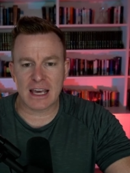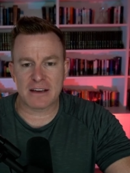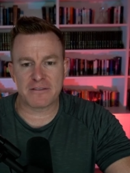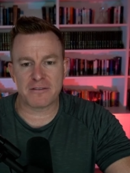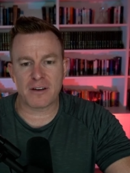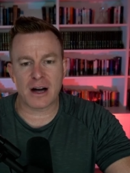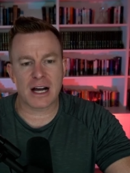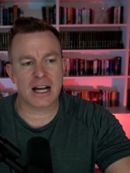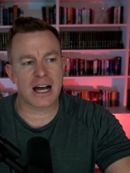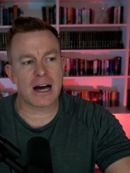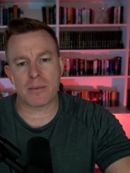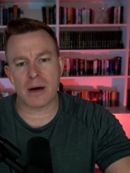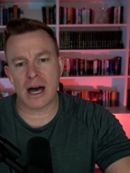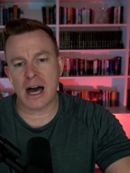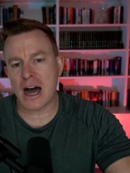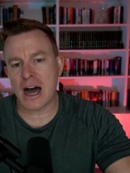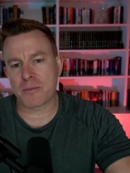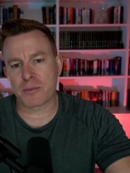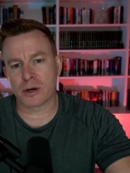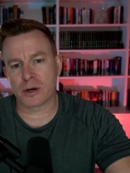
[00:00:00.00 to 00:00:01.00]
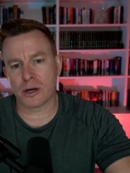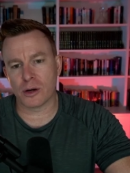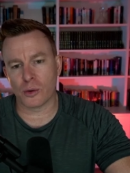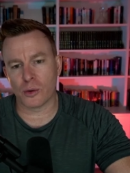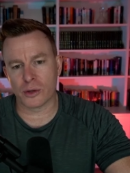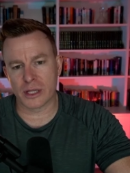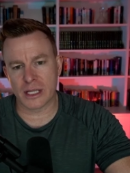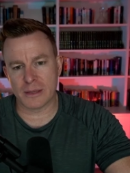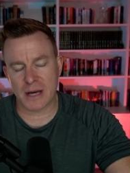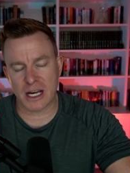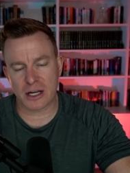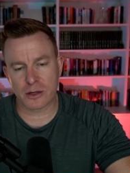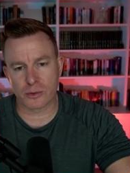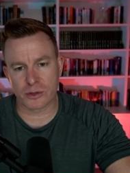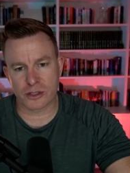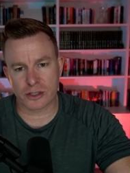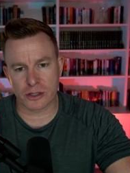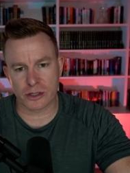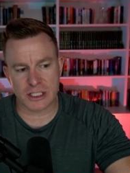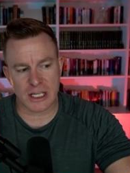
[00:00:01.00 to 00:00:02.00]
fuck up, APRA or the medical
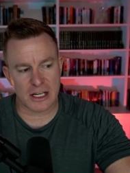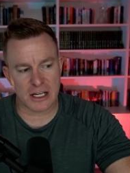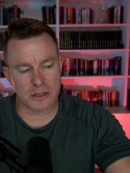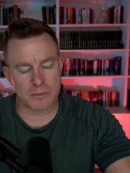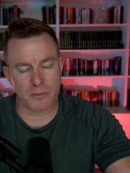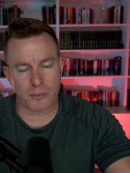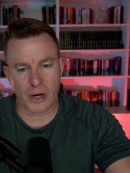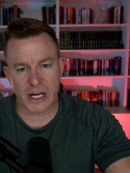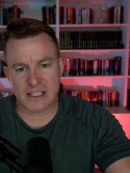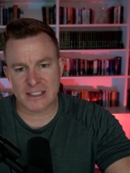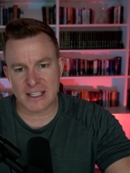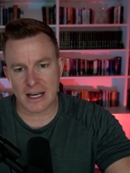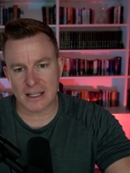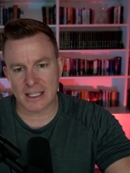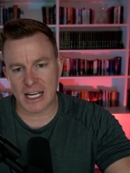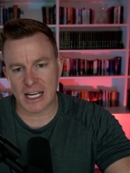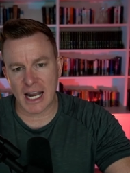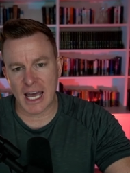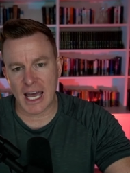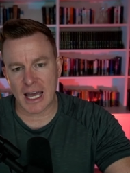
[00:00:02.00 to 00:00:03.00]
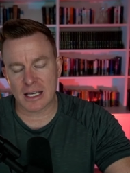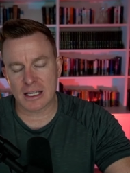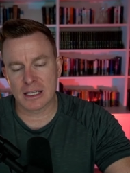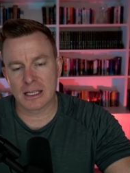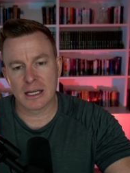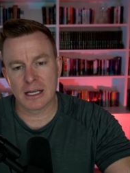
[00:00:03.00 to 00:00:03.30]
association breathe down their neck